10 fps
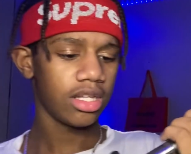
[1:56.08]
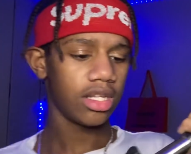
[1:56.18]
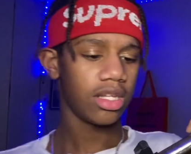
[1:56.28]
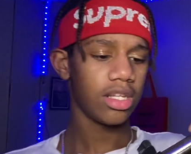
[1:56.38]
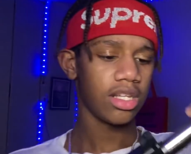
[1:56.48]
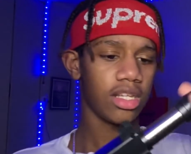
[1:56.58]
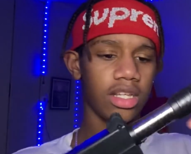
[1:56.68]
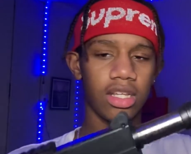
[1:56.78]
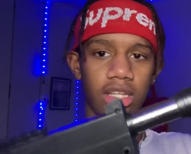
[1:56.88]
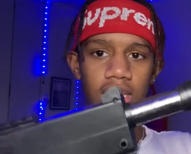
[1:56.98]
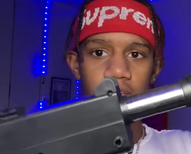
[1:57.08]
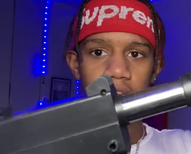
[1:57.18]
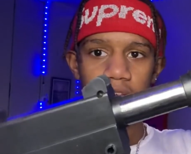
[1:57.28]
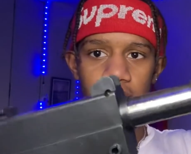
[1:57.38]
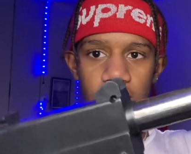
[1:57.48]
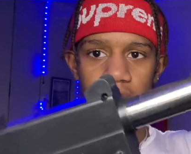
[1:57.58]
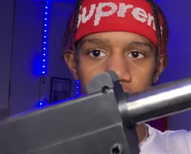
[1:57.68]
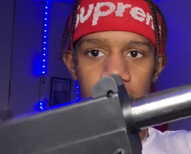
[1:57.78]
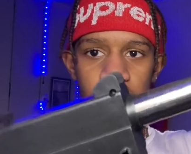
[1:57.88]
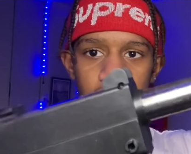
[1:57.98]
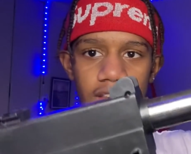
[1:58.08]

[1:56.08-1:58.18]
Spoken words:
Nobody speaks.